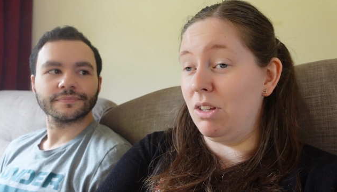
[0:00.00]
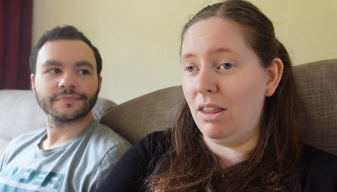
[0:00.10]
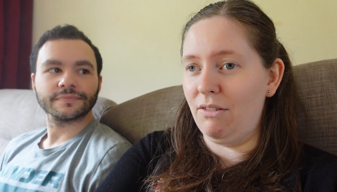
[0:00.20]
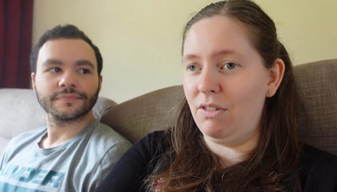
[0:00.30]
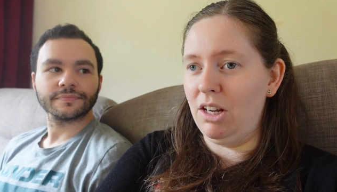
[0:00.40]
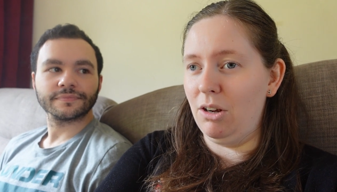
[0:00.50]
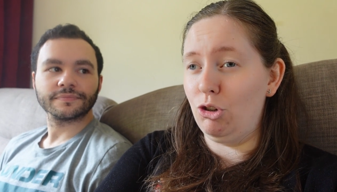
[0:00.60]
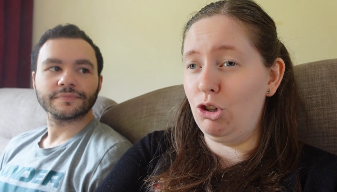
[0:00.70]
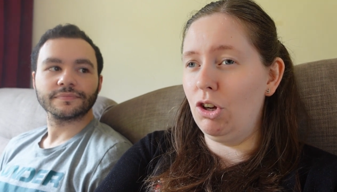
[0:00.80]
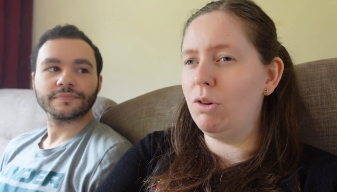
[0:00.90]
Speaker 1: so that video
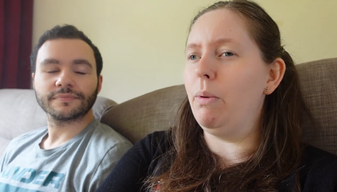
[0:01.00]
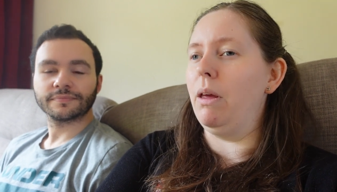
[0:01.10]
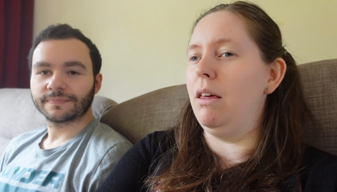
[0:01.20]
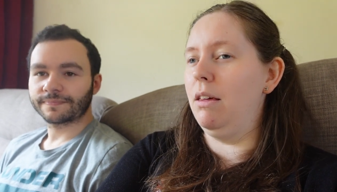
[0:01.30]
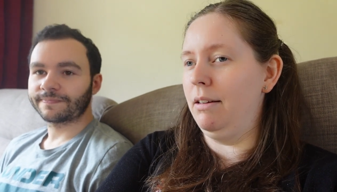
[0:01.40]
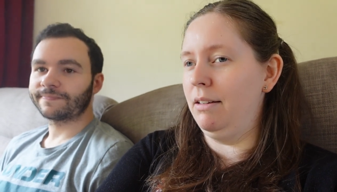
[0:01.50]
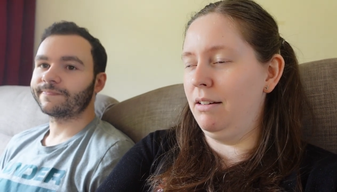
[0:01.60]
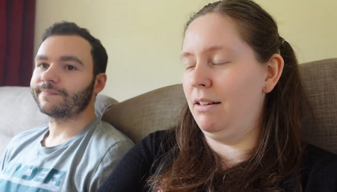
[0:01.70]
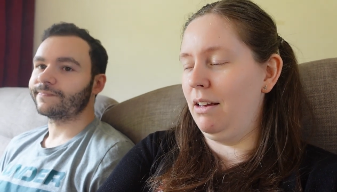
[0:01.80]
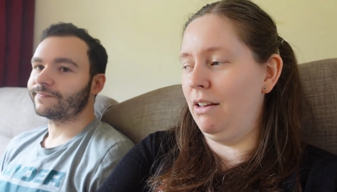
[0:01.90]
should be,
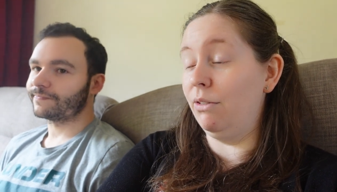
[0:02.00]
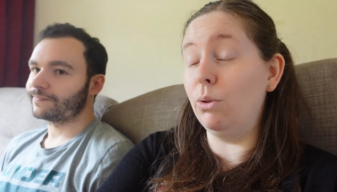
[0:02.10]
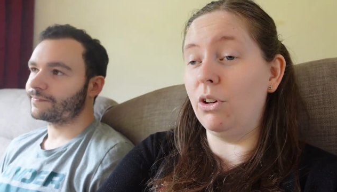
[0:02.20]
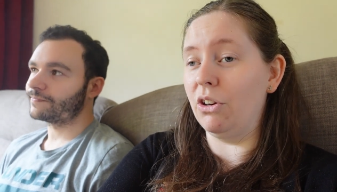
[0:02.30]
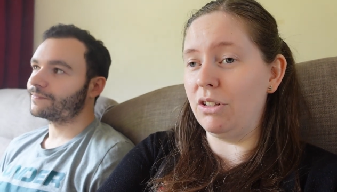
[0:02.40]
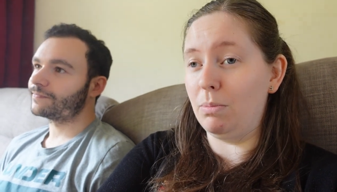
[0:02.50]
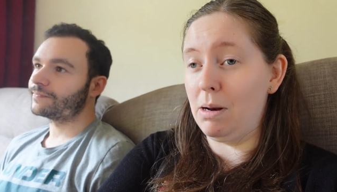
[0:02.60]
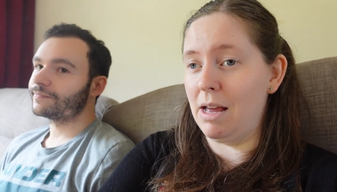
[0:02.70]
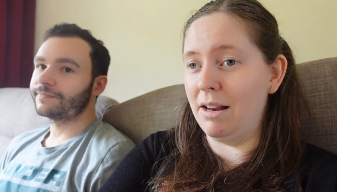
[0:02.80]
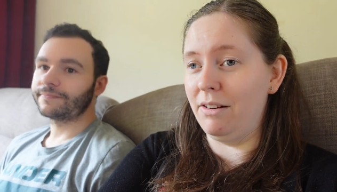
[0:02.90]
if all goes to
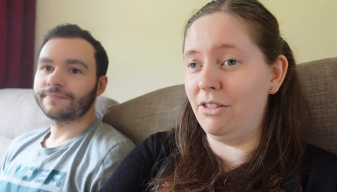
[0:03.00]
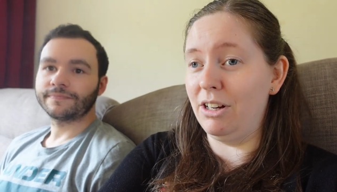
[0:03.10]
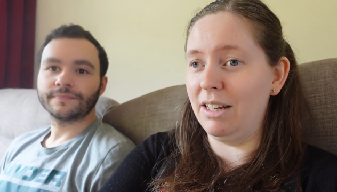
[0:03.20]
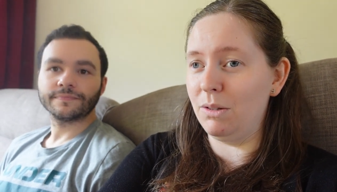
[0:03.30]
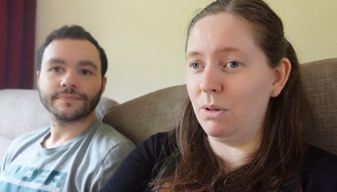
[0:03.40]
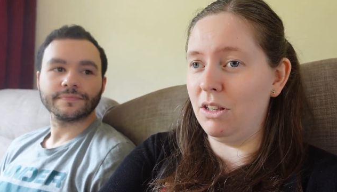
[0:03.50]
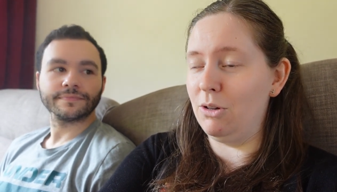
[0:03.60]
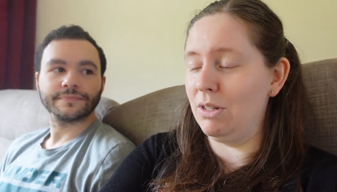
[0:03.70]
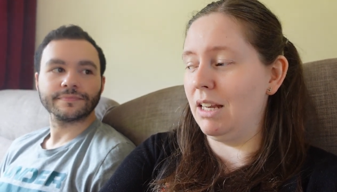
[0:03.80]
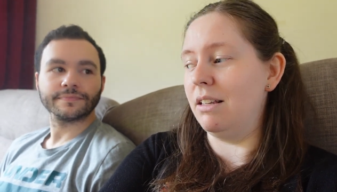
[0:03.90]
plan, the next one that
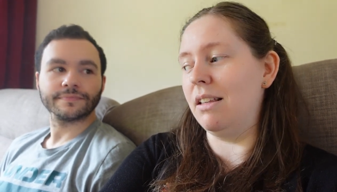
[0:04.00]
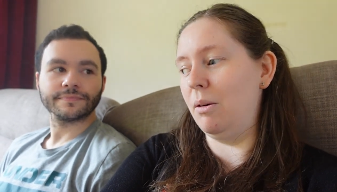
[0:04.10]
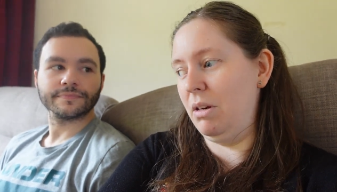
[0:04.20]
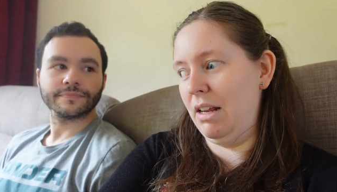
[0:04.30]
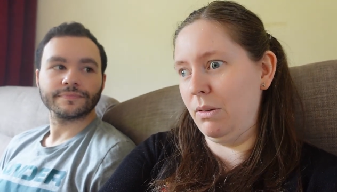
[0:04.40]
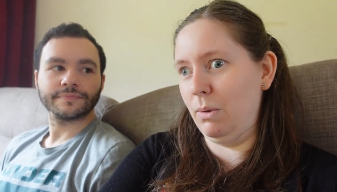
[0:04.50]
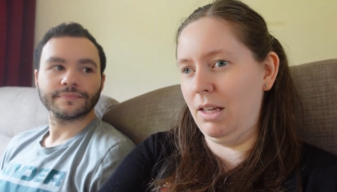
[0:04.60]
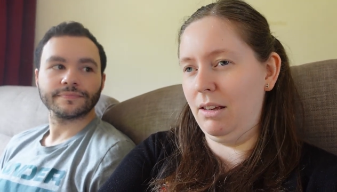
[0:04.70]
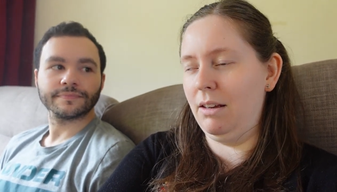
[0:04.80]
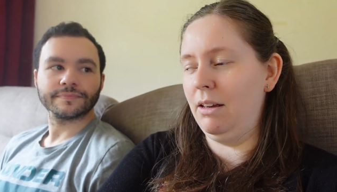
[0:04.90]
you see. So that'll be next
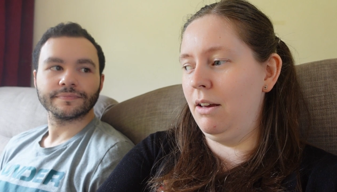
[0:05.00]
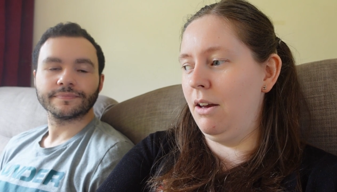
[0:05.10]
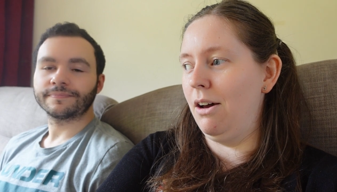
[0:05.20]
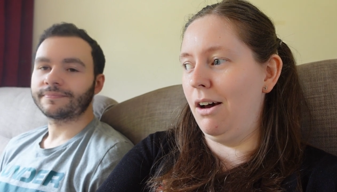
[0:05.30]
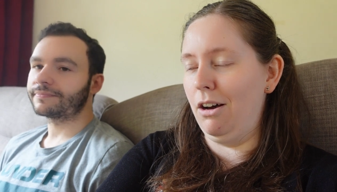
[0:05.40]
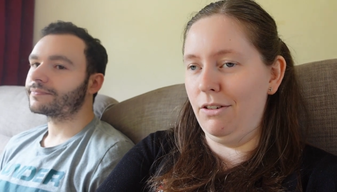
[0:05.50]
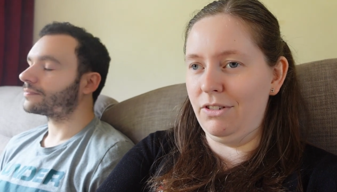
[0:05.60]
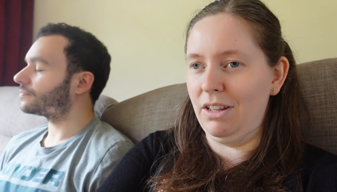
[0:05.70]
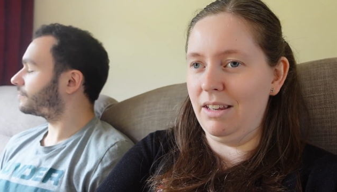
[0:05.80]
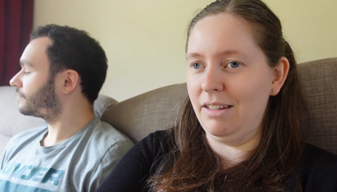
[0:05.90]
week
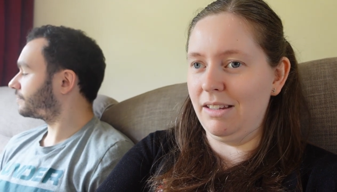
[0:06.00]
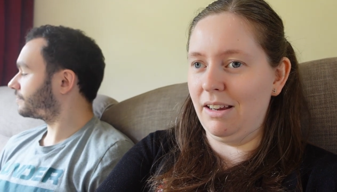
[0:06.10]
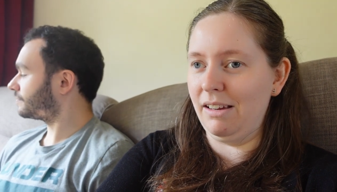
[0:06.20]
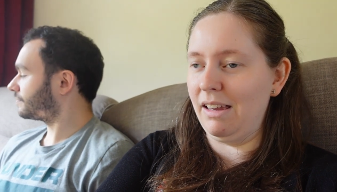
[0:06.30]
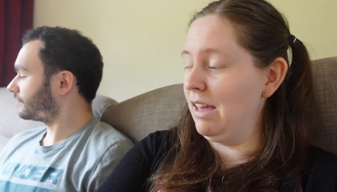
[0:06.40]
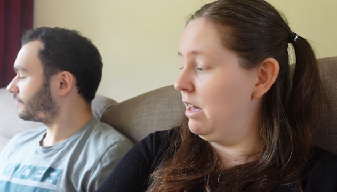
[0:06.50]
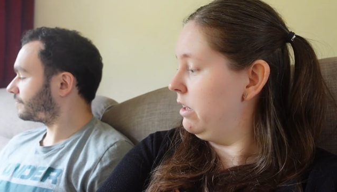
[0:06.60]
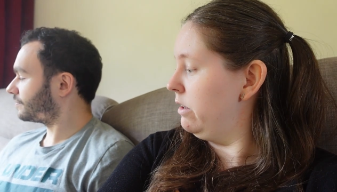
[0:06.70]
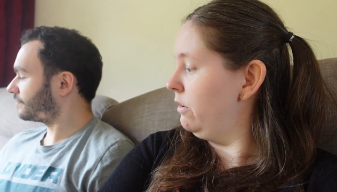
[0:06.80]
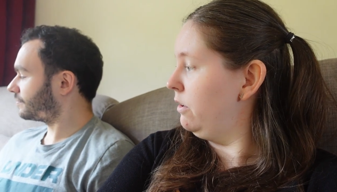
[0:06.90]
after this IKEA
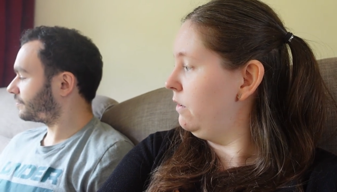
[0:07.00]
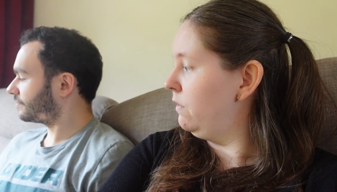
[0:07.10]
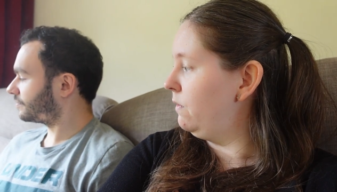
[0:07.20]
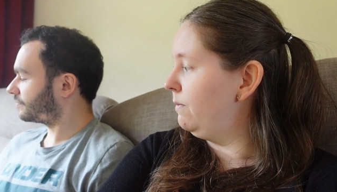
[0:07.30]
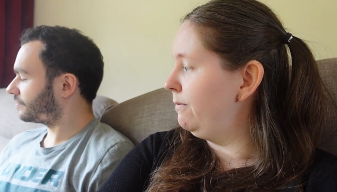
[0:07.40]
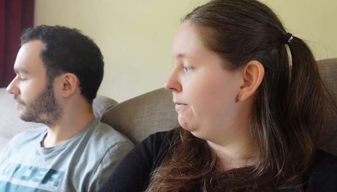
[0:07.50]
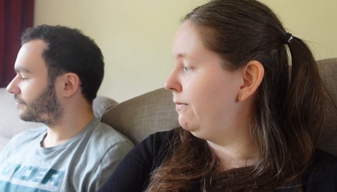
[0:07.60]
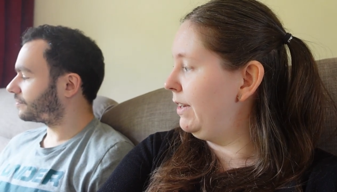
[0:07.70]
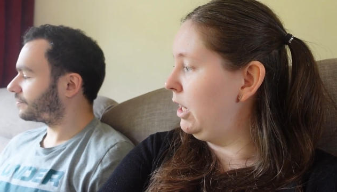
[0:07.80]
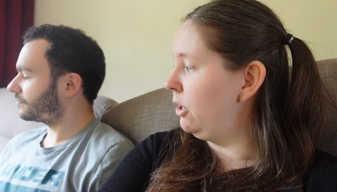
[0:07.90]

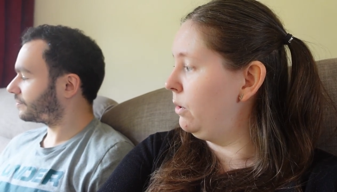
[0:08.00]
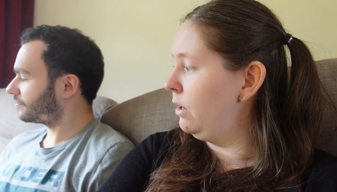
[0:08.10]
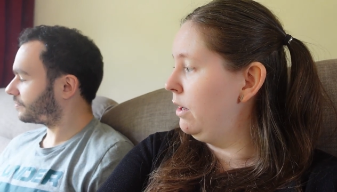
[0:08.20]
video.